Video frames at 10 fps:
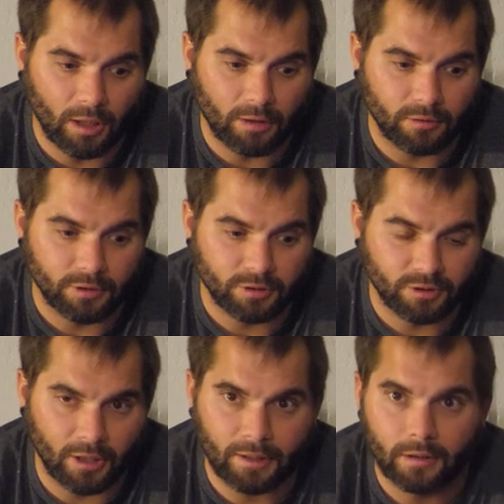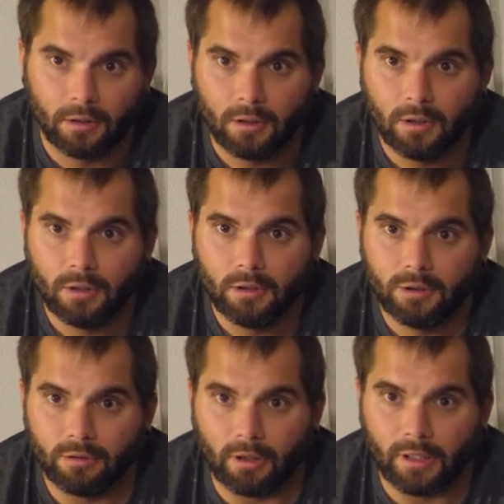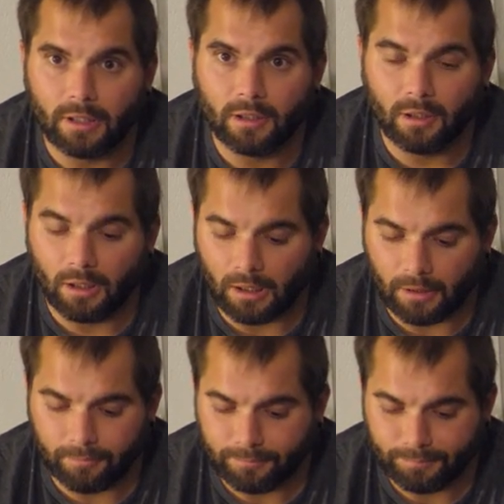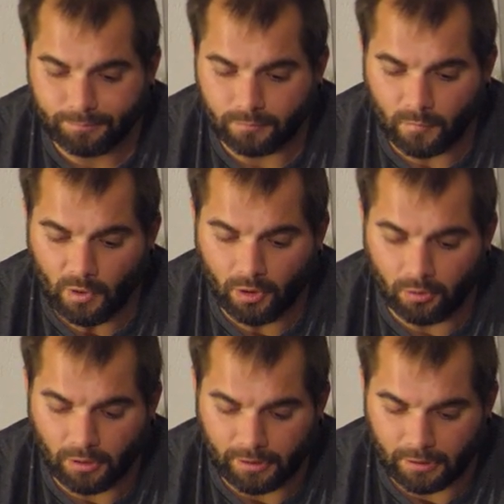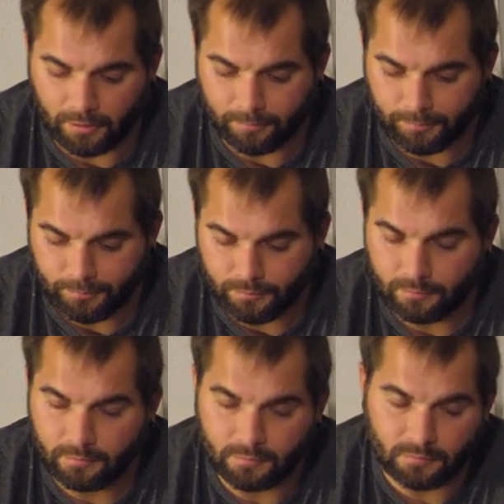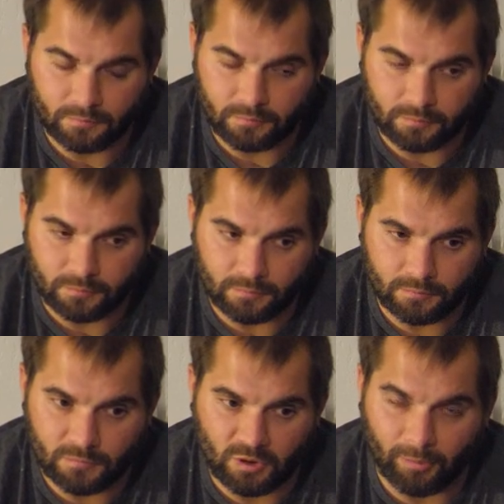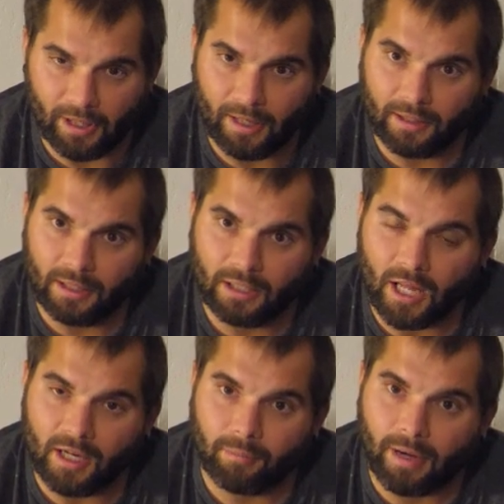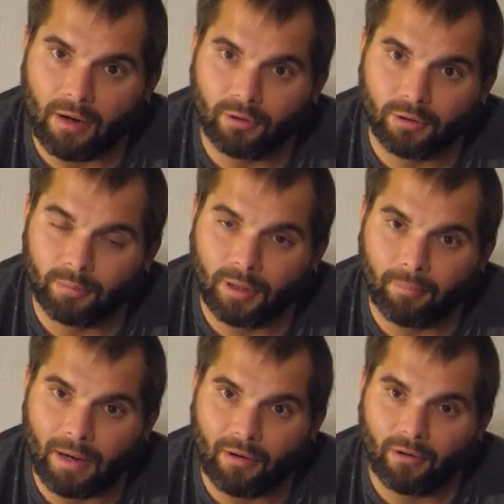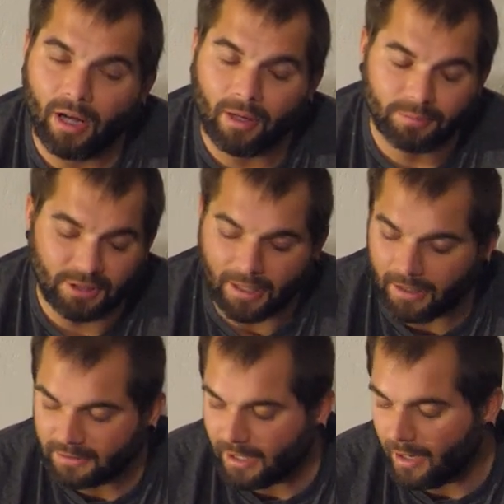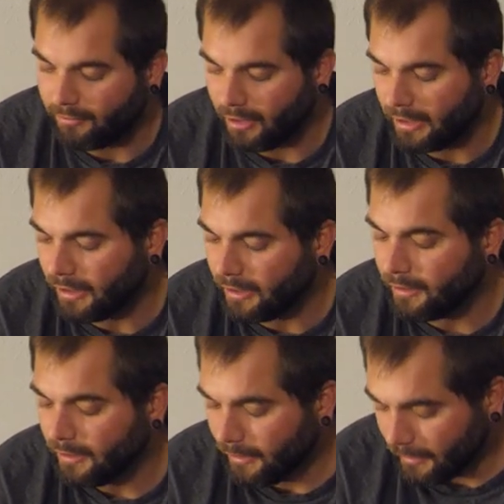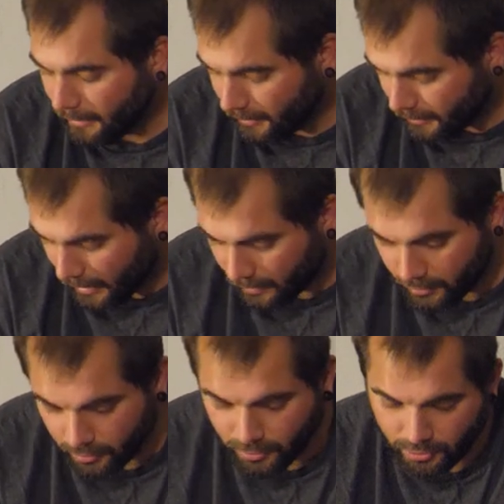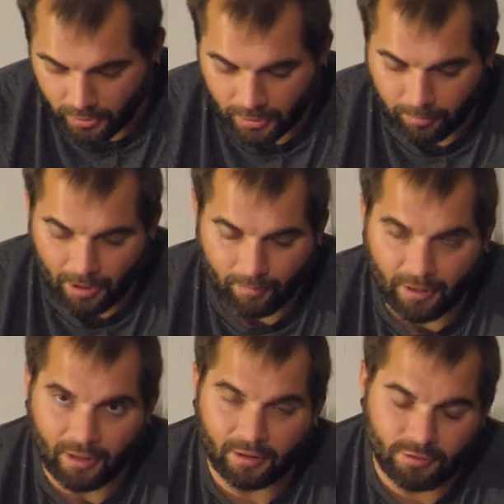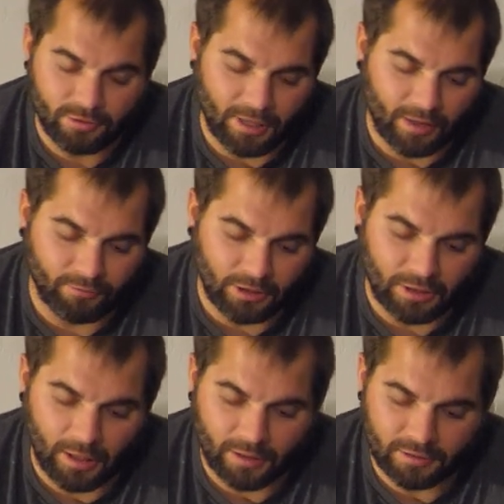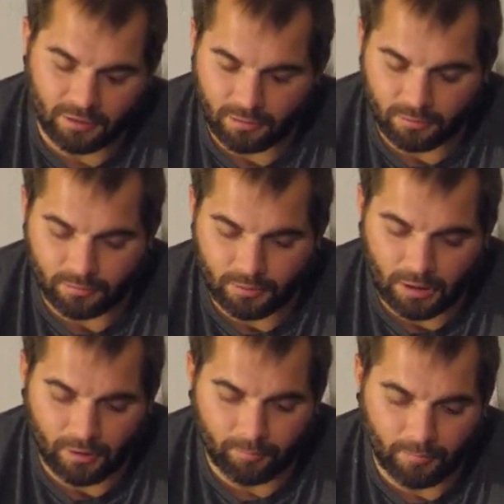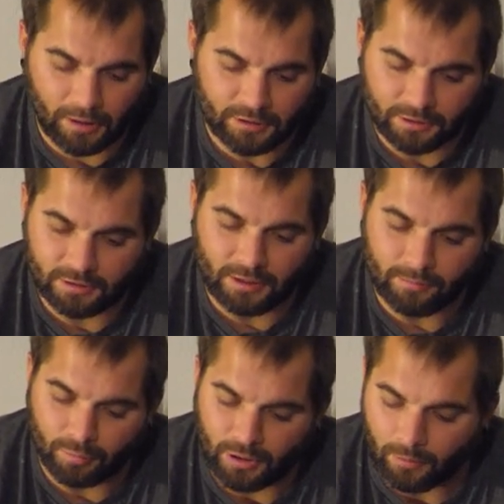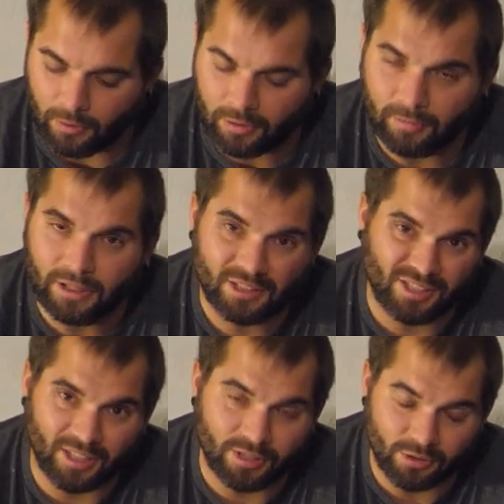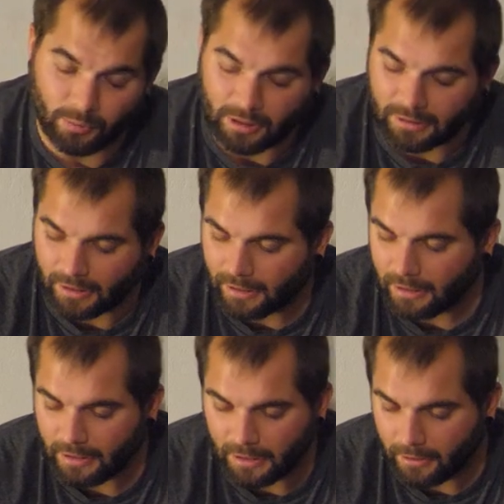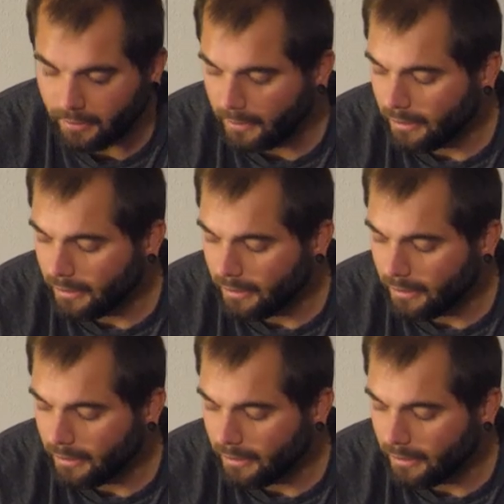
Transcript: rather just like drink, um, you know, like a, uh, some of that Ignite powder by Mountain Ops that has caffeine in it. That'll do the trick, but I'm not a huge caffeine guy, so um, I just didn't bring it with me. It's just extra weight that I didn't need.